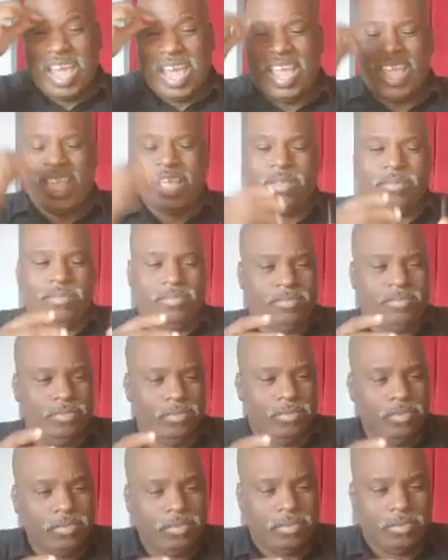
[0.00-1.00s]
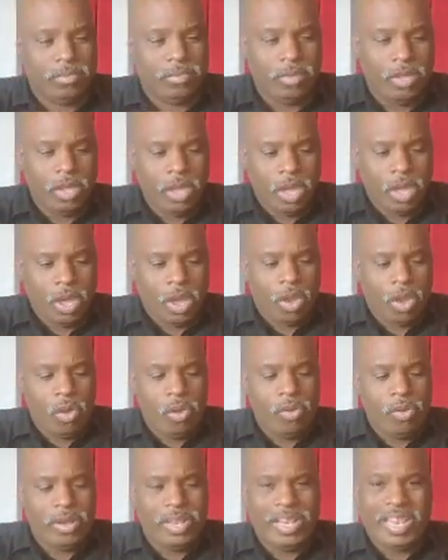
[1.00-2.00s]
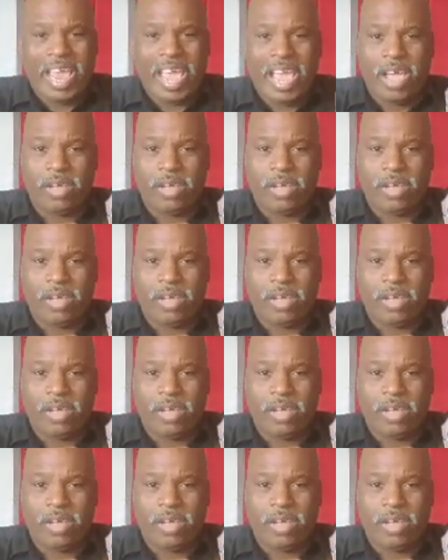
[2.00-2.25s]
Like on